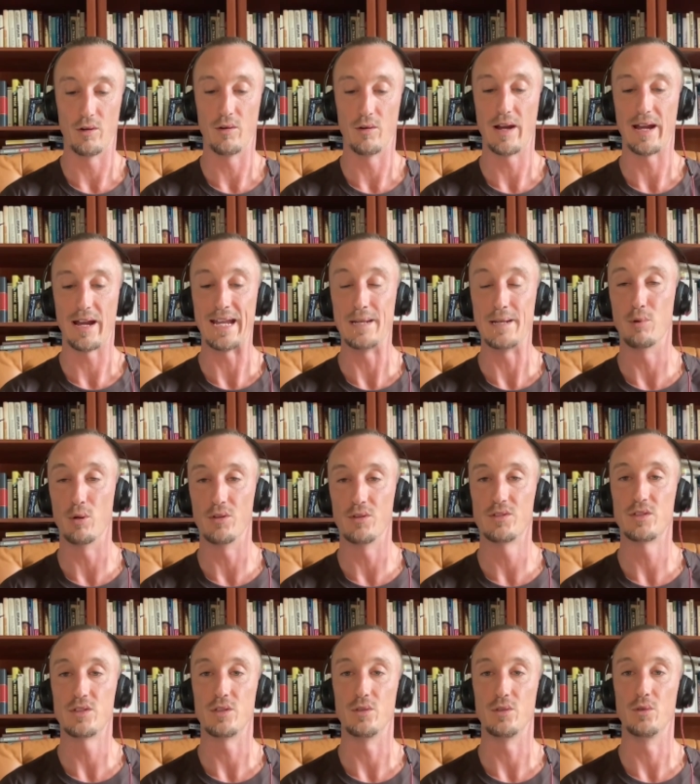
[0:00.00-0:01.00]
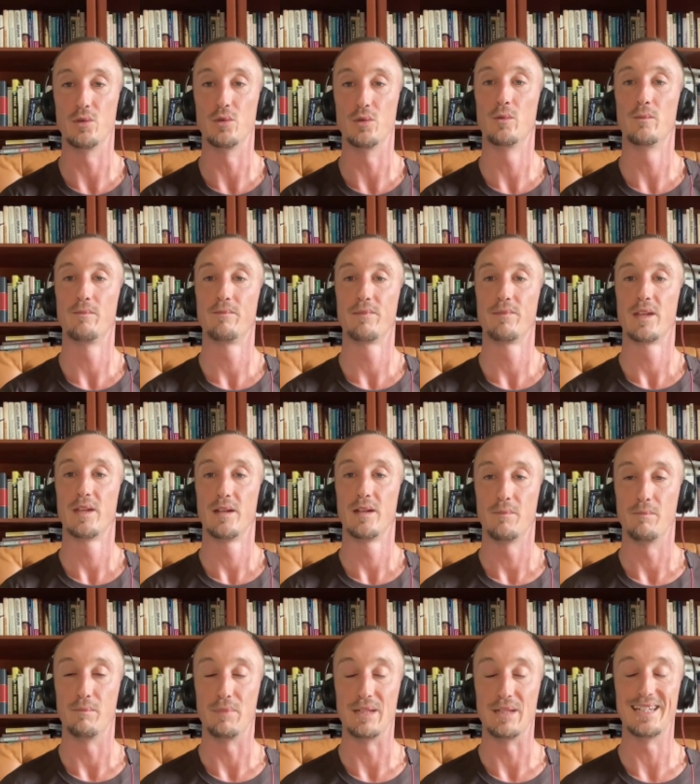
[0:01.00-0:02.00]
able to
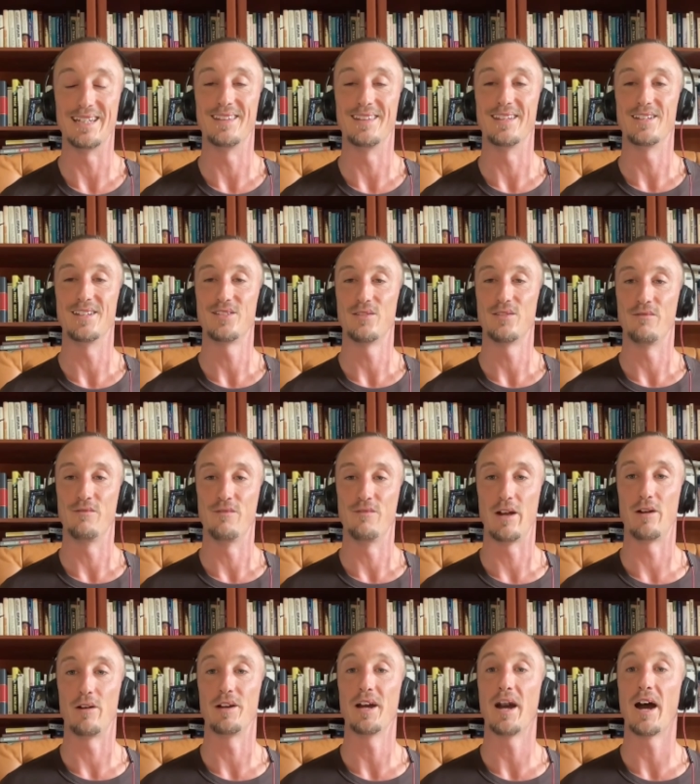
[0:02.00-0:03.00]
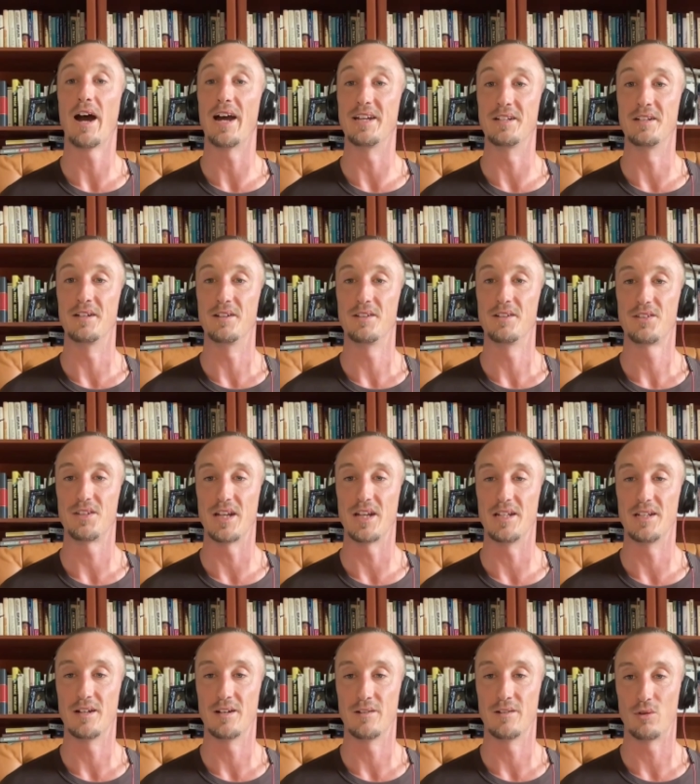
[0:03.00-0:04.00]
be in this very heightened
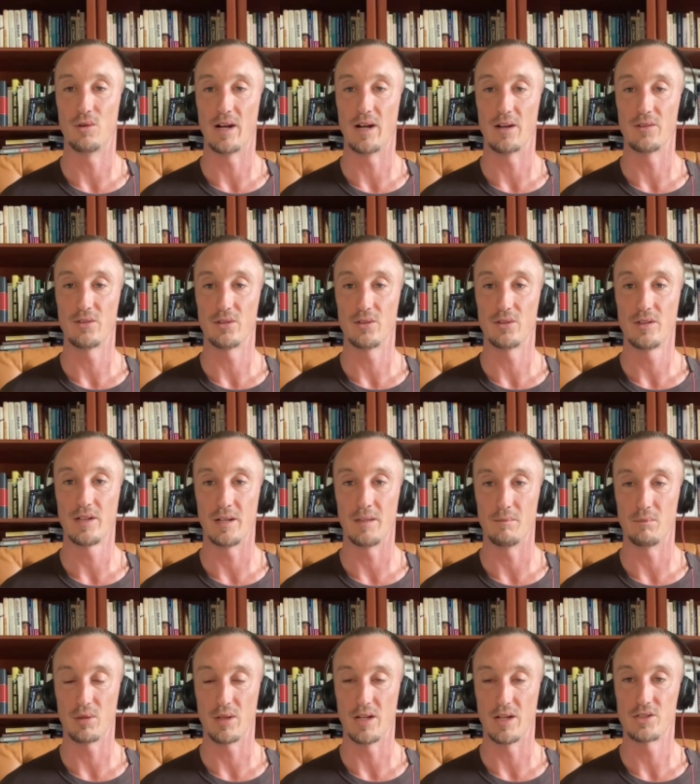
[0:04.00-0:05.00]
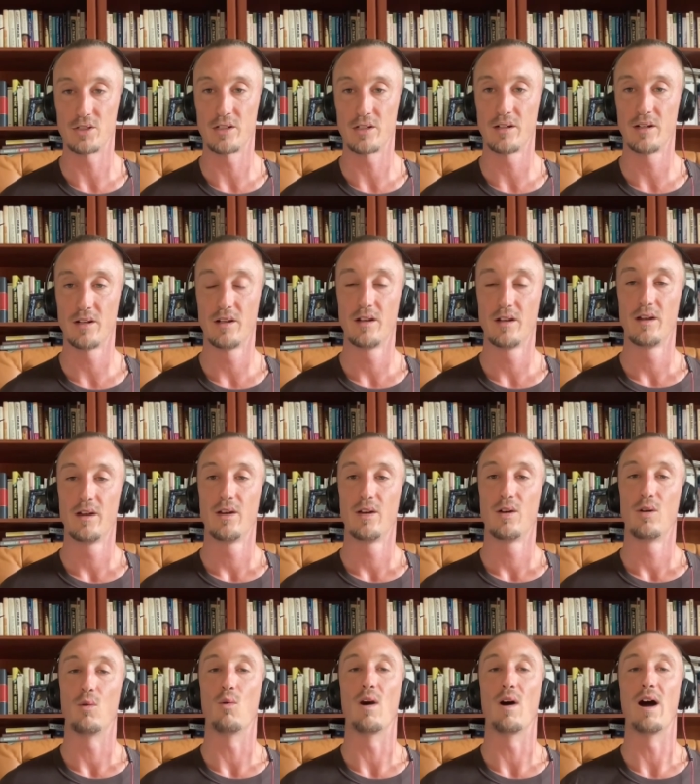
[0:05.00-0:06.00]
state of arousal and pleasure
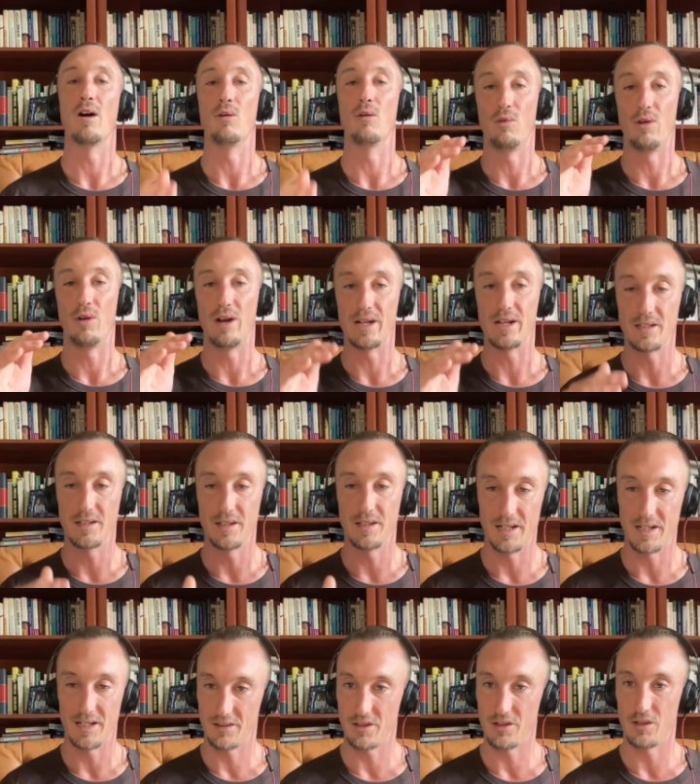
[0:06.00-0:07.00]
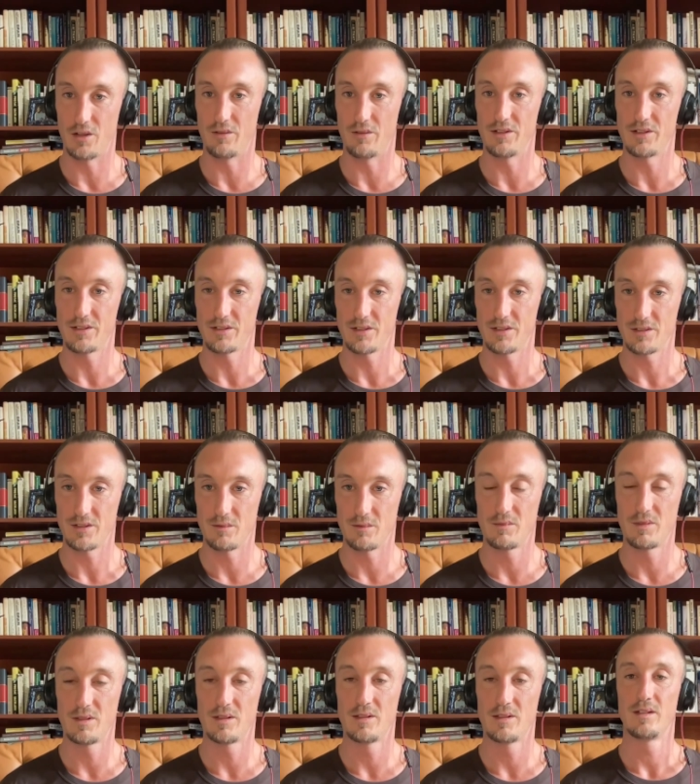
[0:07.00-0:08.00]
while regulating the nervous system
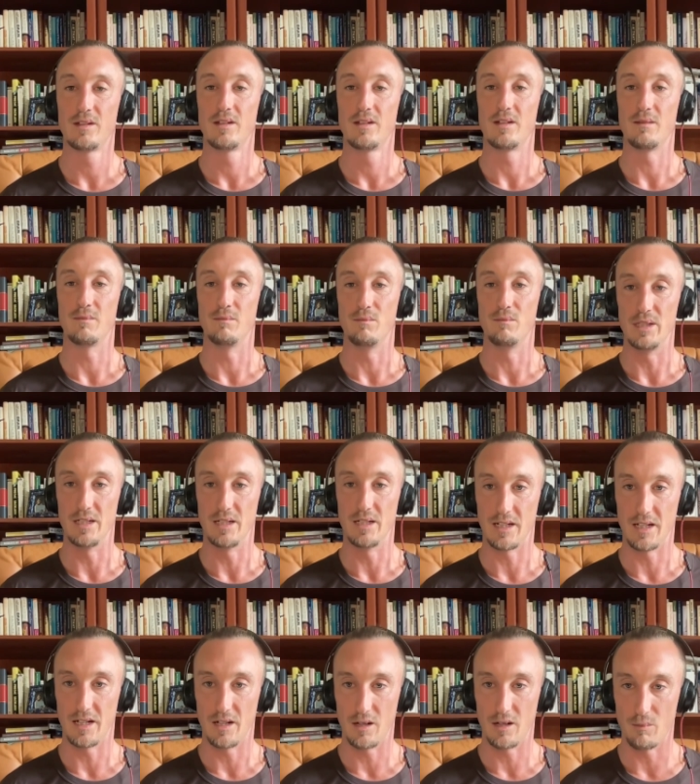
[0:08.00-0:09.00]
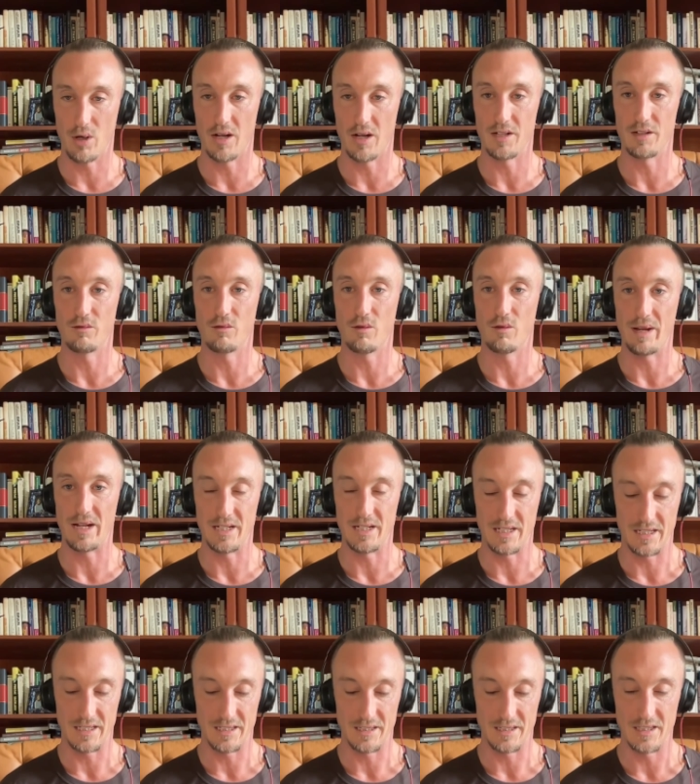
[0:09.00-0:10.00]
and being in our body, remaining
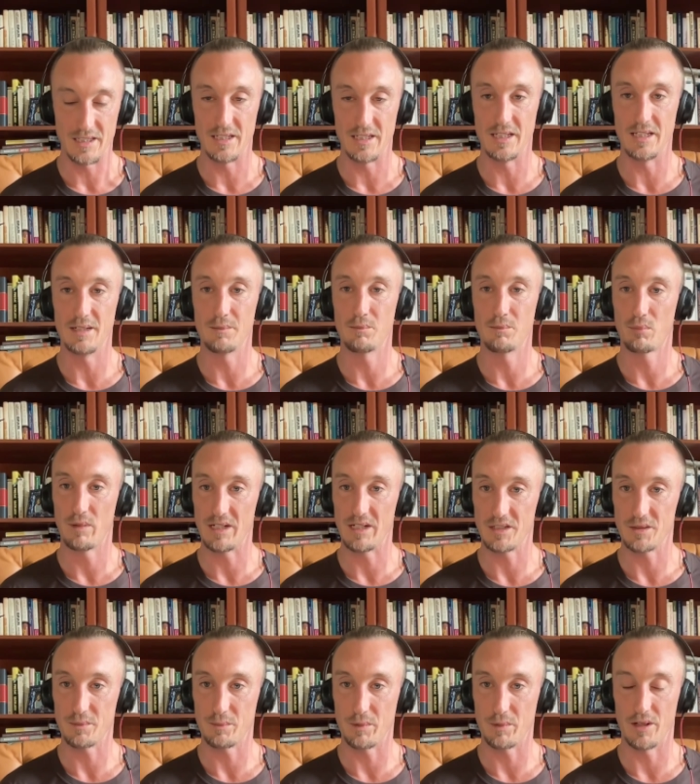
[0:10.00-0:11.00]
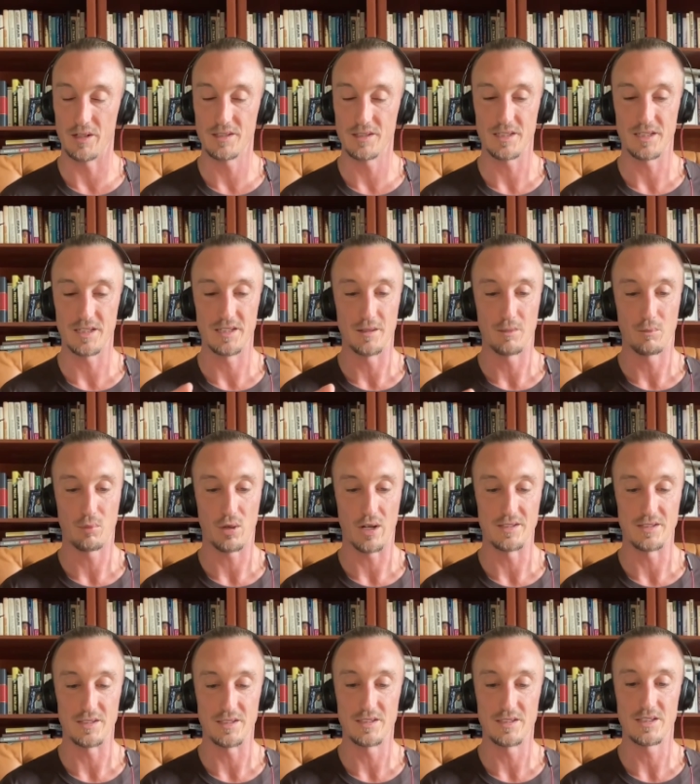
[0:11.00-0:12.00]
in the experience and in the
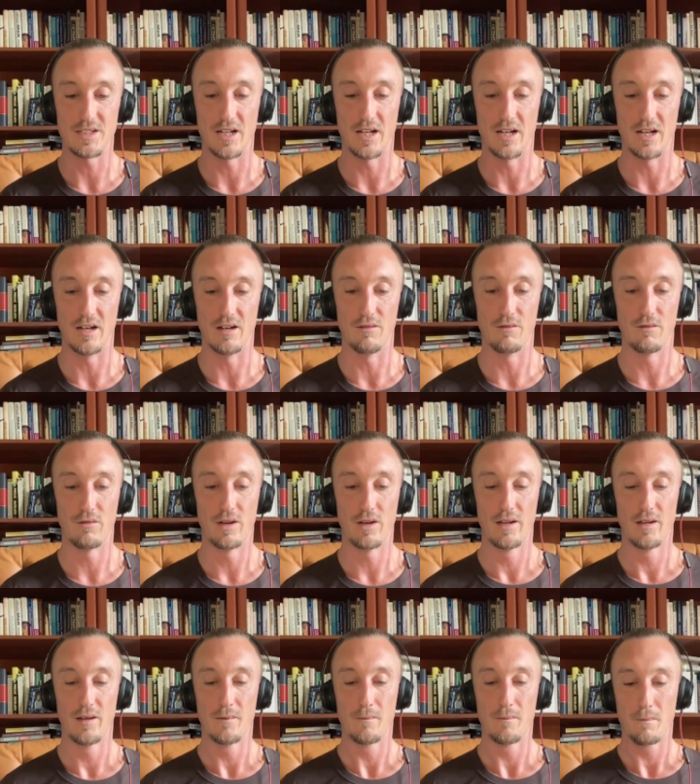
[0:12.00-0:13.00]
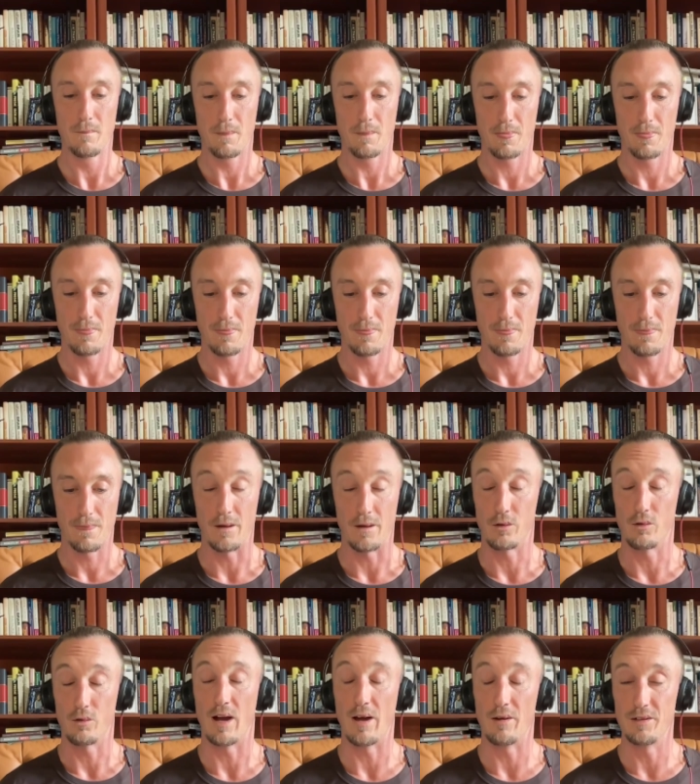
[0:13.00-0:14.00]
presence of a
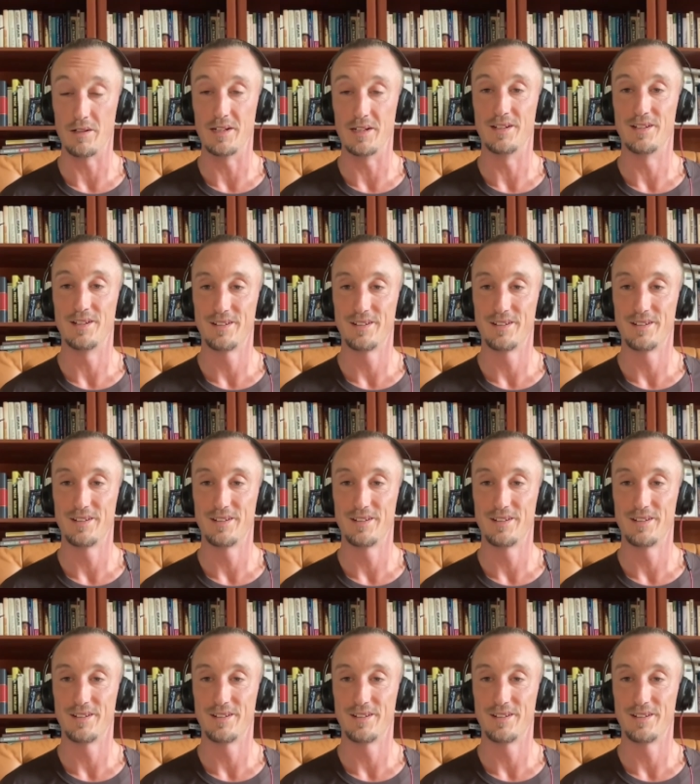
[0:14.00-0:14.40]
grounded,